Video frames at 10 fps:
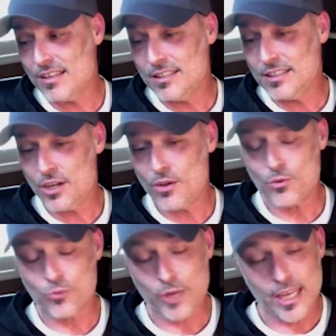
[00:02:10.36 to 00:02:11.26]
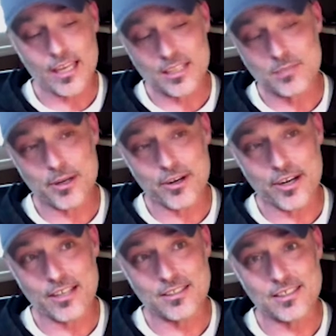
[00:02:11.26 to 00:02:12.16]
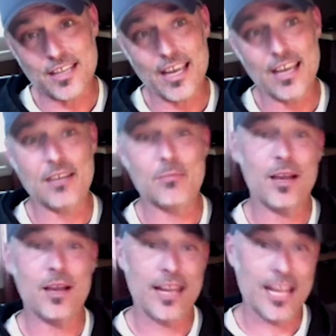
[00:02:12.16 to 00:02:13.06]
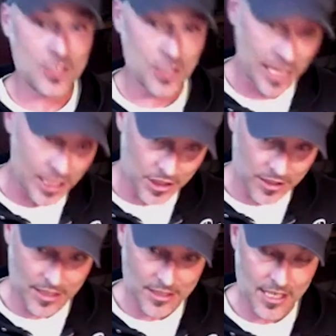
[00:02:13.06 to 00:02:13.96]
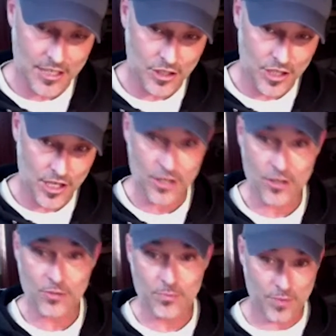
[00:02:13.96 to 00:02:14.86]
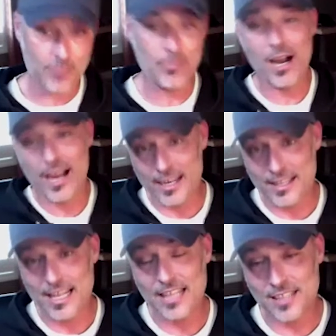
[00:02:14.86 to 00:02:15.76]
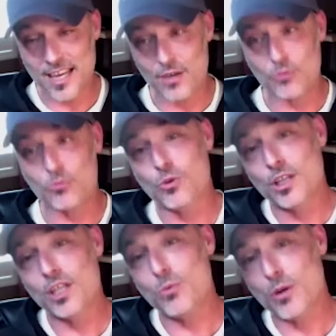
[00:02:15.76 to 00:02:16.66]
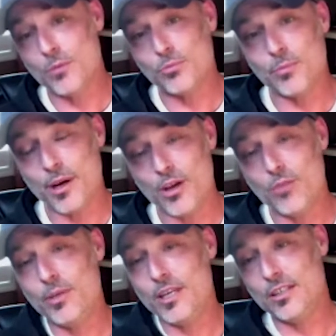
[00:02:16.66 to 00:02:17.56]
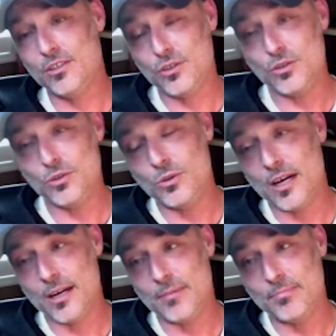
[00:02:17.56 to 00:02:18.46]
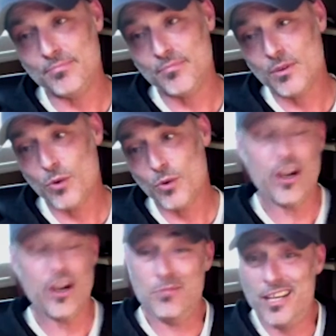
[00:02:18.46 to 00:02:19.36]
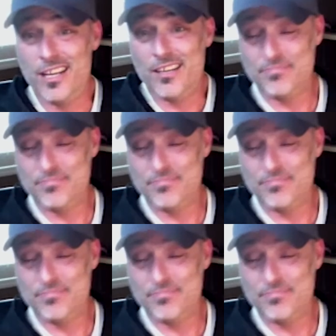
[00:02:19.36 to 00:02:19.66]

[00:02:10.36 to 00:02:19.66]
know, the rigging experience and my education as an engineer combined, that's kind of really what propelled me into where I am today.